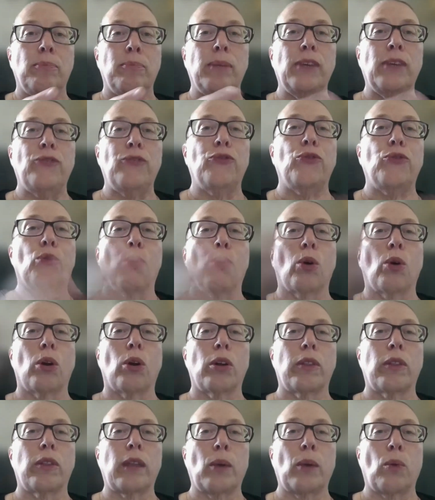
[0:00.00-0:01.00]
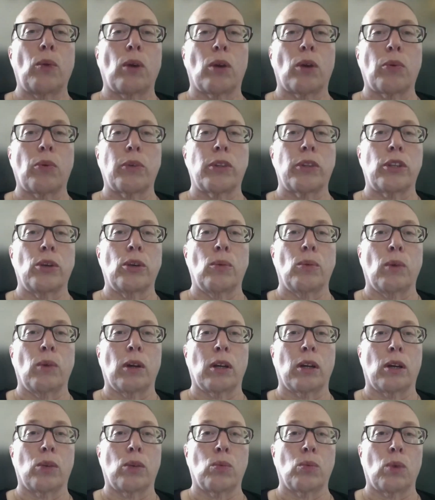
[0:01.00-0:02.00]
before they work with you
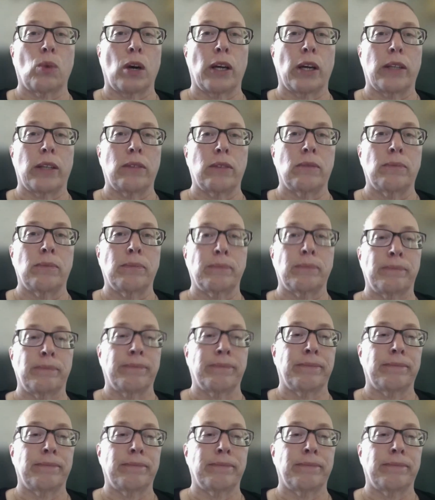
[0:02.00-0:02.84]
one-on-one.